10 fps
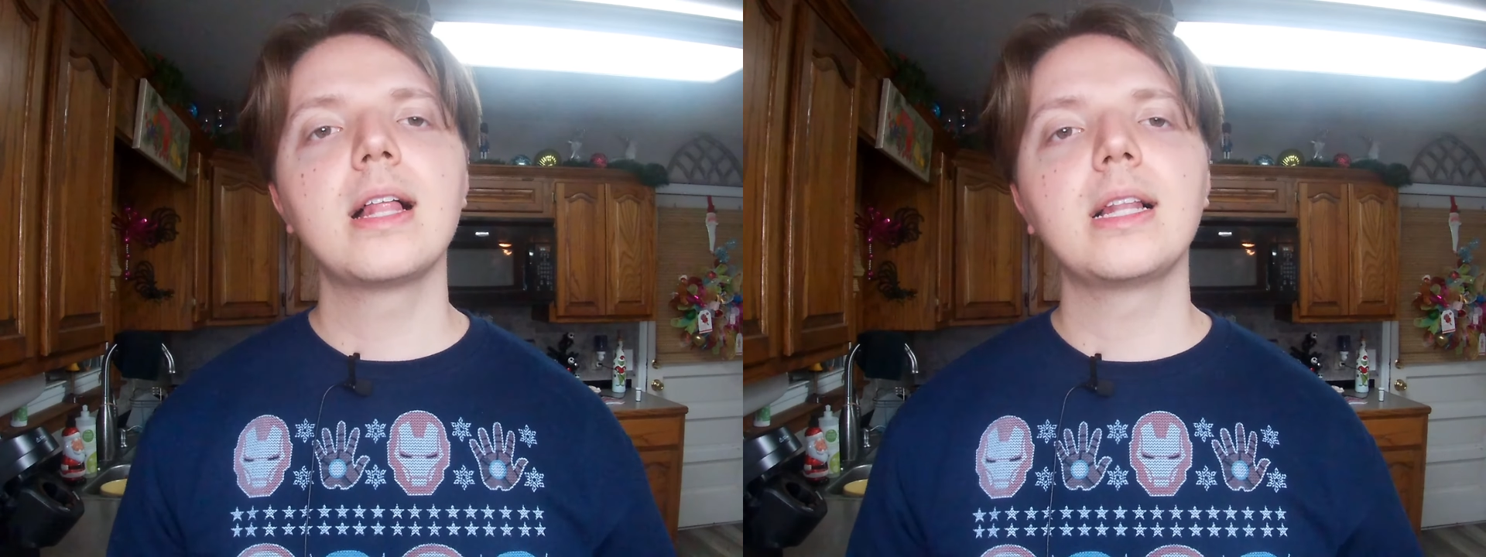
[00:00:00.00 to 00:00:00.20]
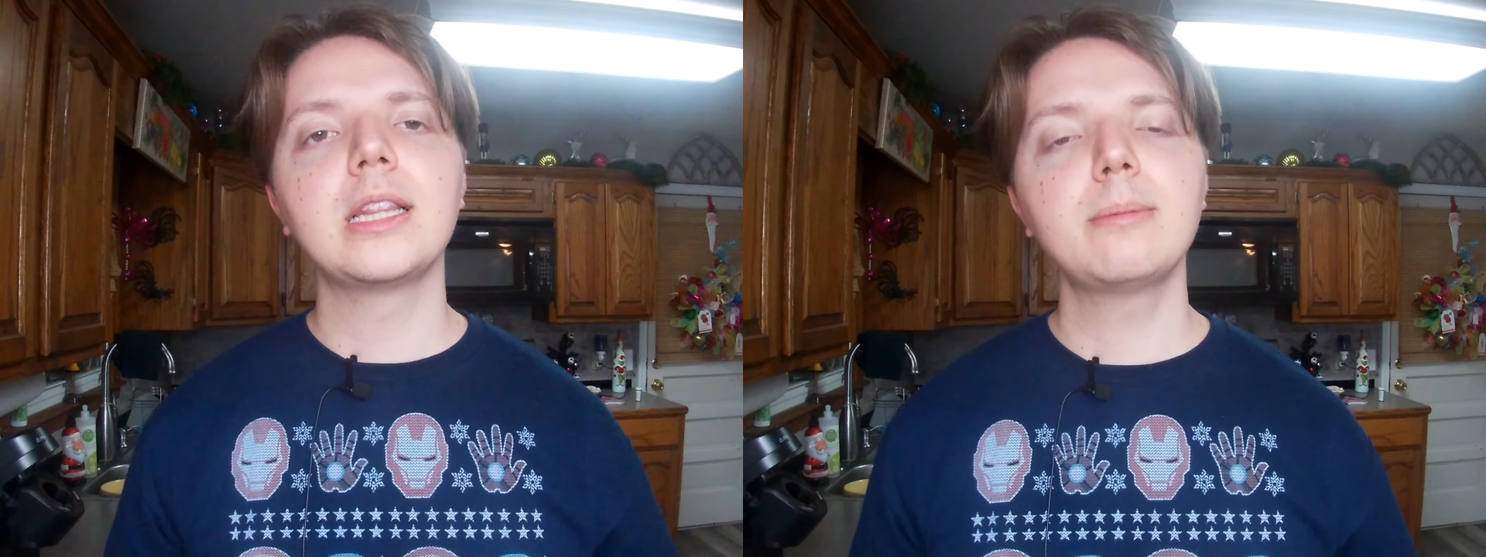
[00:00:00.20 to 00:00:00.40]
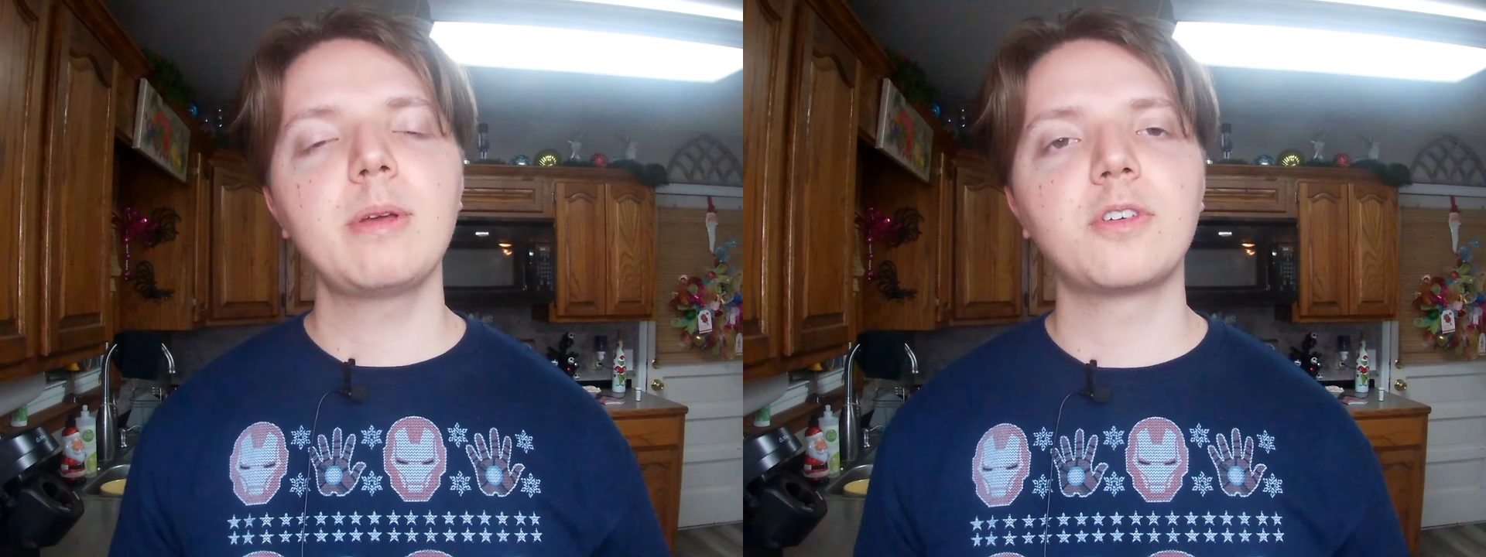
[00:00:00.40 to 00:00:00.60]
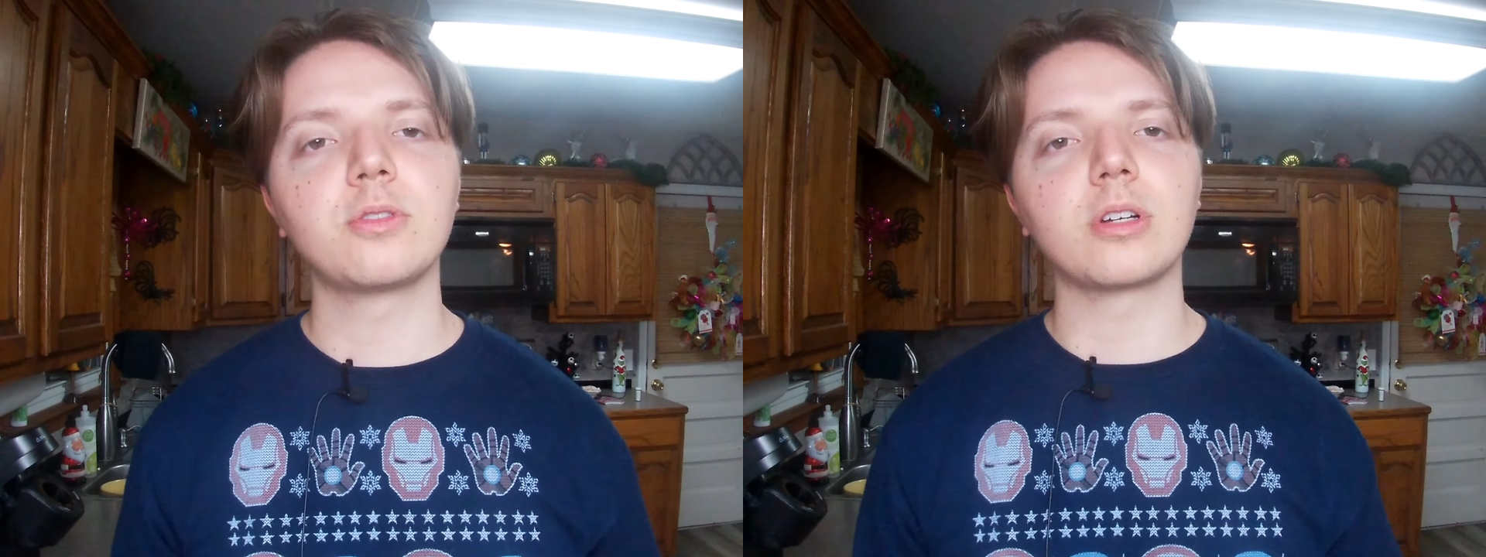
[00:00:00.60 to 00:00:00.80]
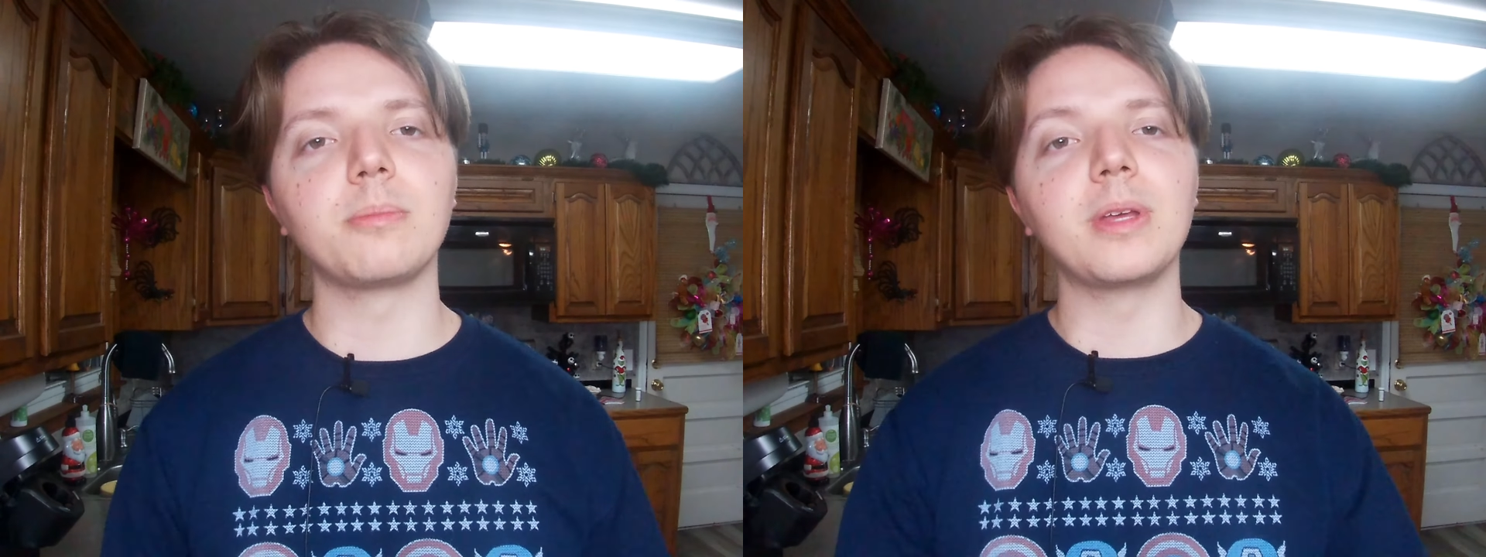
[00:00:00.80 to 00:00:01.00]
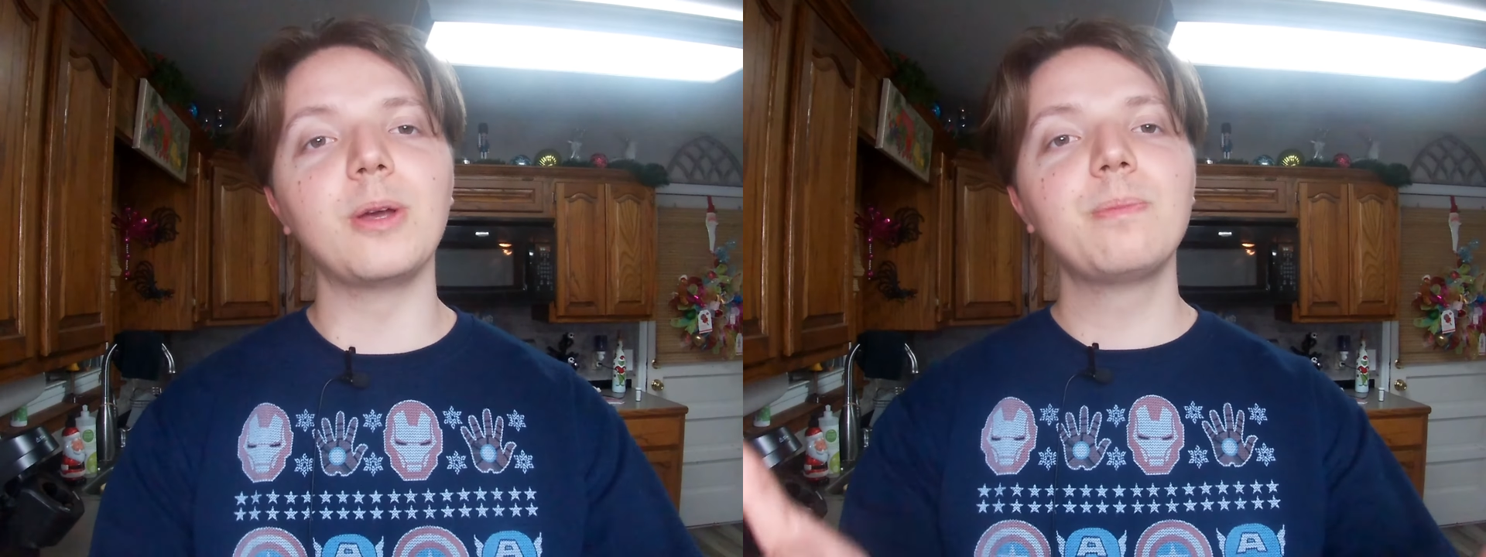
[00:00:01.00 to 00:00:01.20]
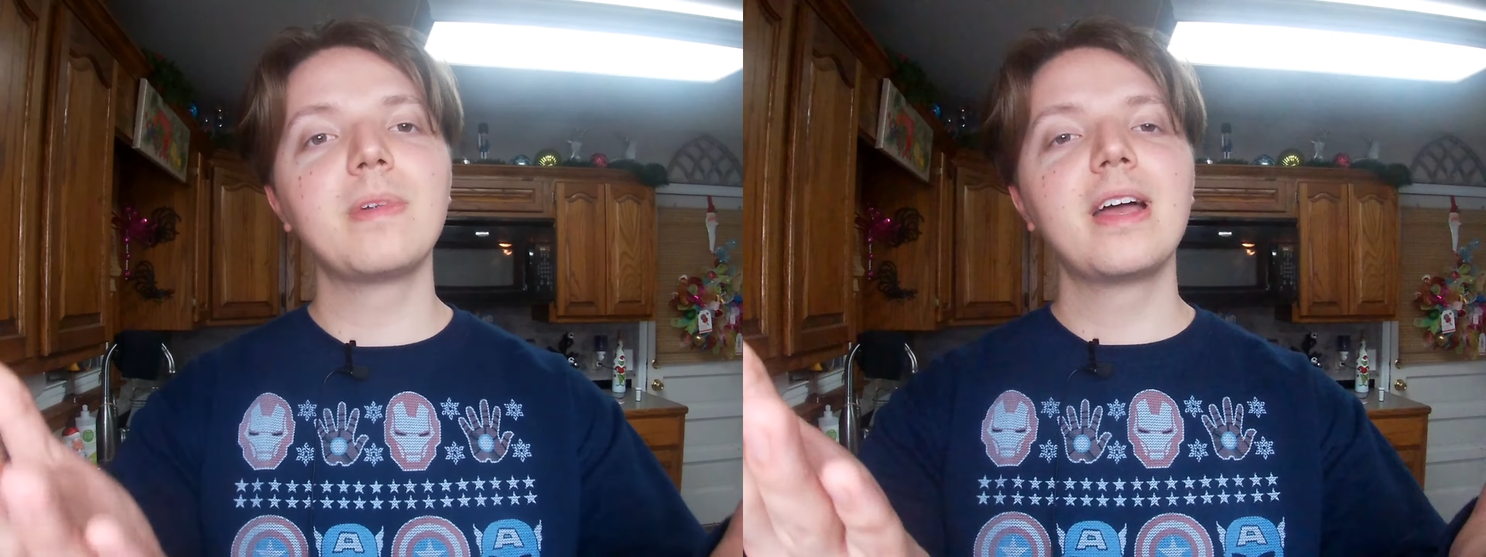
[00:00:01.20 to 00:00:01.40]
let me first welcome you.